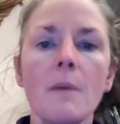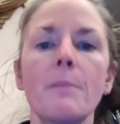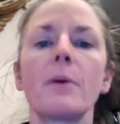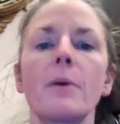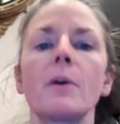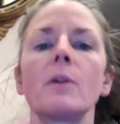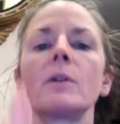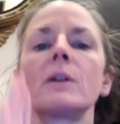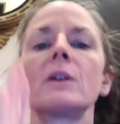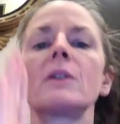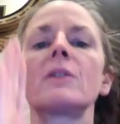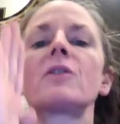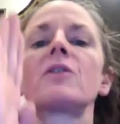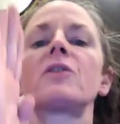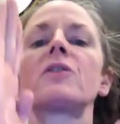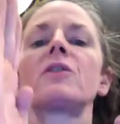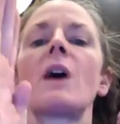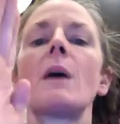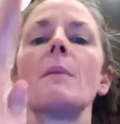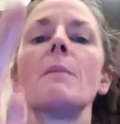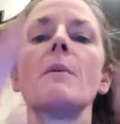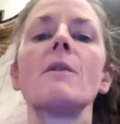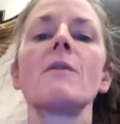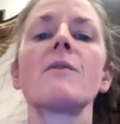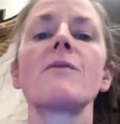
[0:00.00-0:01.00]
pulling
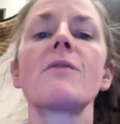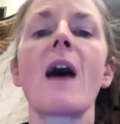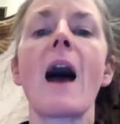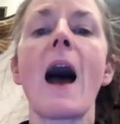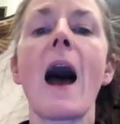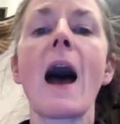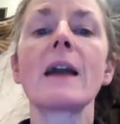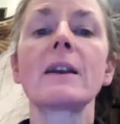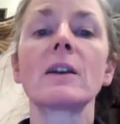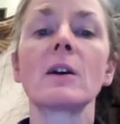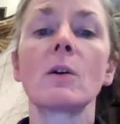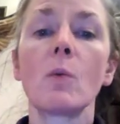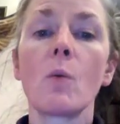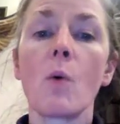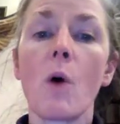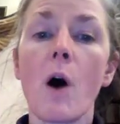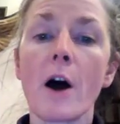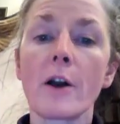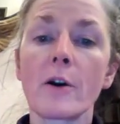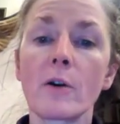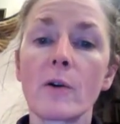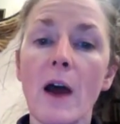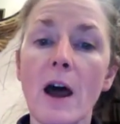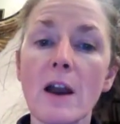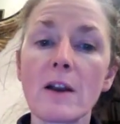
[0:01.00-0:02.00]
some of that
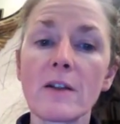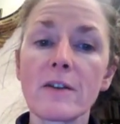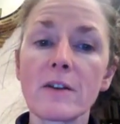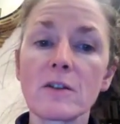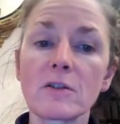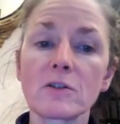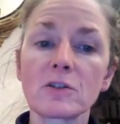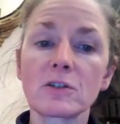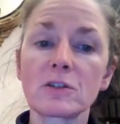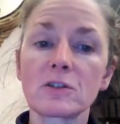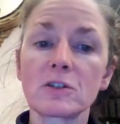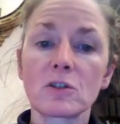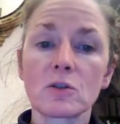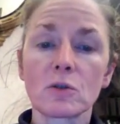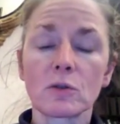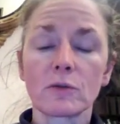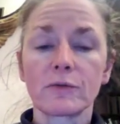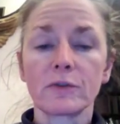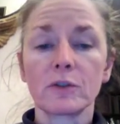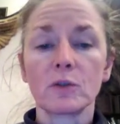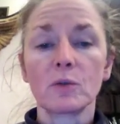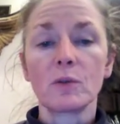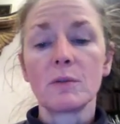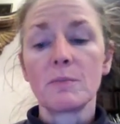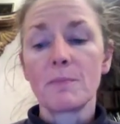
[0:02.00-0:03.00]
water out of the interstitial
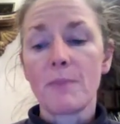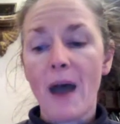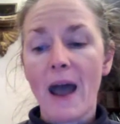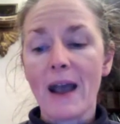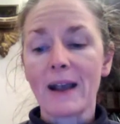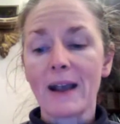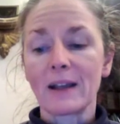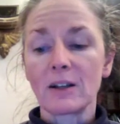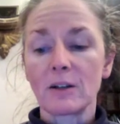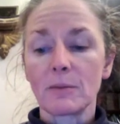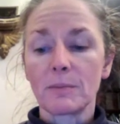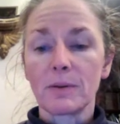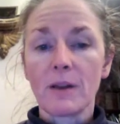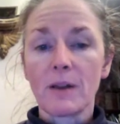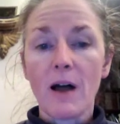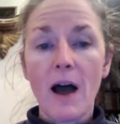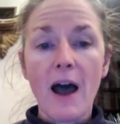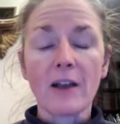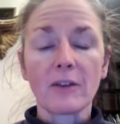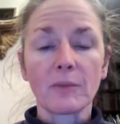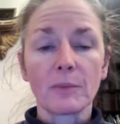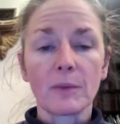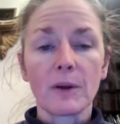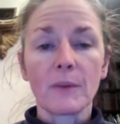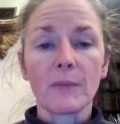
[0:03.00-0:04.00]
fluid back into
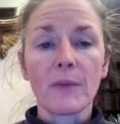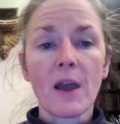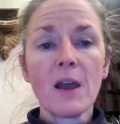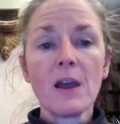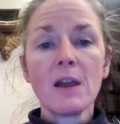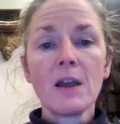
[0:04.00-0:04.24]
plasma.